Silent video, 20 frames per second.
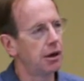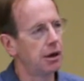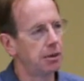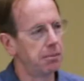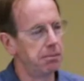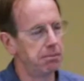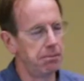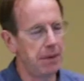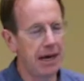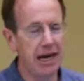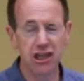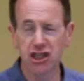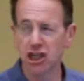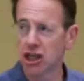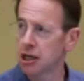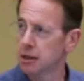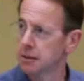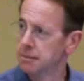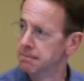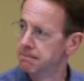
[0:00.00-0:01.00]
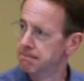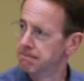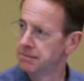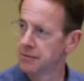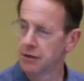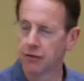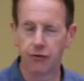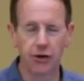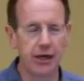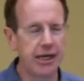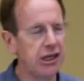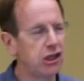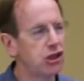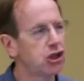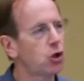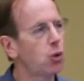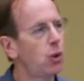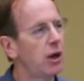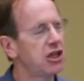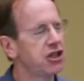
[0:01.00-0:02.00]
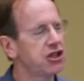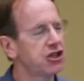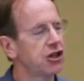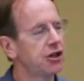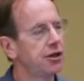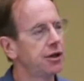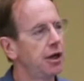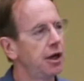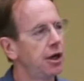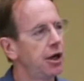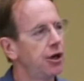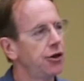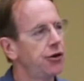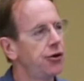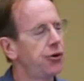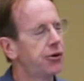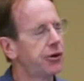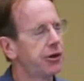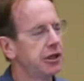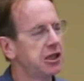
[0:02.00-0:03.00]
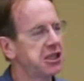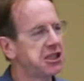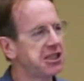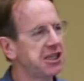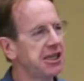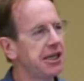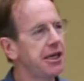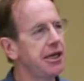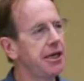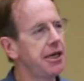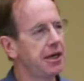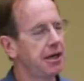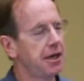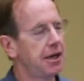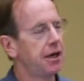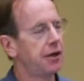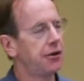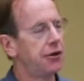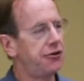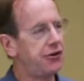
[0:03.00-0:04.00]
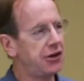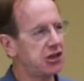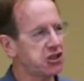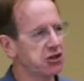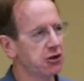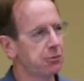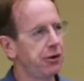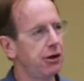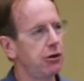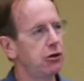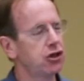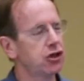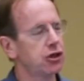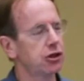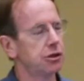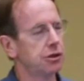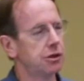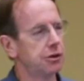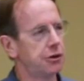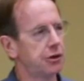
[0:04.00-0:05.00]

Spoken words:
measure, for each question, you can see the distribution.